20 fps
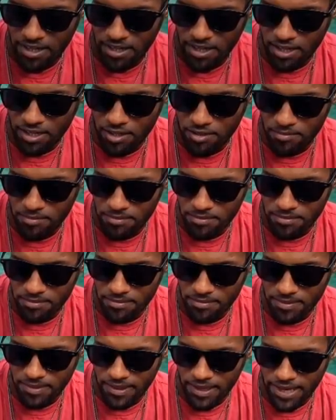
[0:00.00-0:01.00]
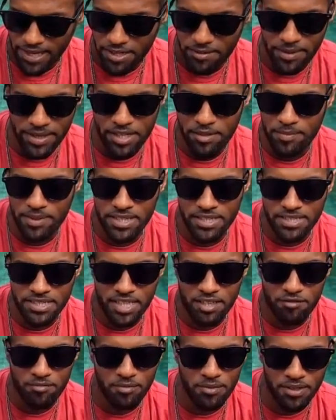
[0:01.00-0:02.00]
Um, any, anybody's
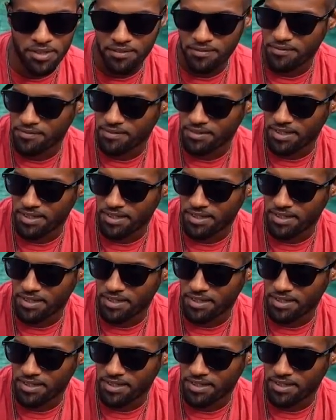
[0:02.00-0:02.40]
capable of,